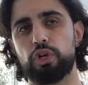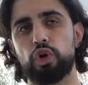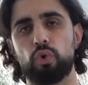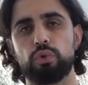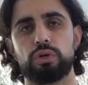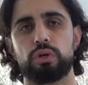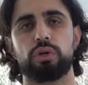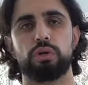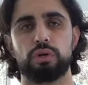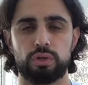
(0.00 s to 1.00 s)
a node,
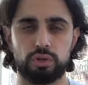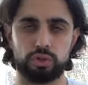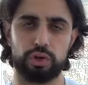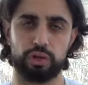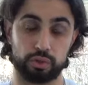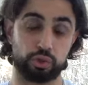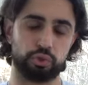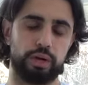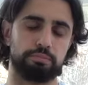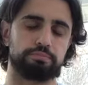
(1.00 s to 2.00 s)
to another surah.